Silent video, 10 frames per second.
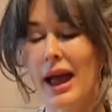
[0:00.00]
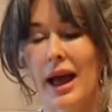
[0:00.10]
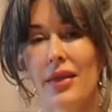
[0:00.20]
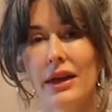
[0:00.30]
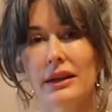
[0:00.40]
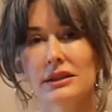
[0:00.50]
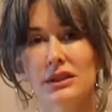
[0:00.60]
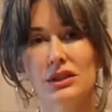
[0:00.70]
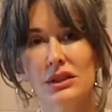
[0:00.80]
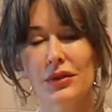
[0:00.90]
and then
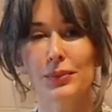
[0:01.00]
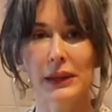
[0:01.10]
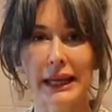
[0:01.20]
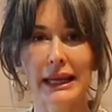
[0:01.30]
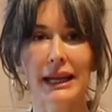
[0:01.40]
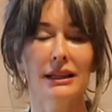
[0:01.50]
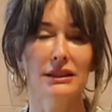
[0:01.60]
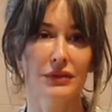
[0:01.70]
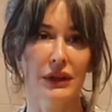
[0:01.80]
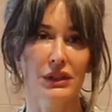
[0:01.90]
just to plate it and
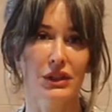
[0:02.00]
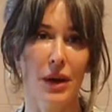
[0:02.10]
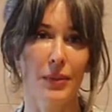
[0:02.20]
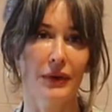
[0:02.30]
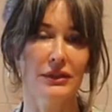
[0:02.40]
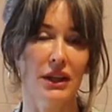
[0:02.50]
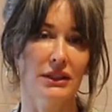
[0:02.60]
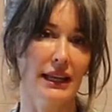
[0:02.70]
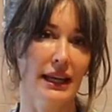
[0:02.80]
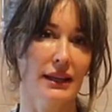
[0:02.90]
to finish up, I've
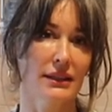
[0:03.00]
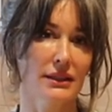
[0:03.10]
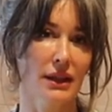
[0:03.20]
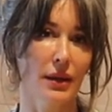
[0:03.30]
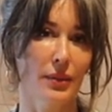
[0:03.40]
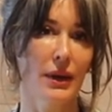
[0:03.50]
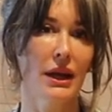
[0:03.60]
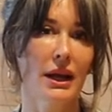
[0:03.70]
sauteed some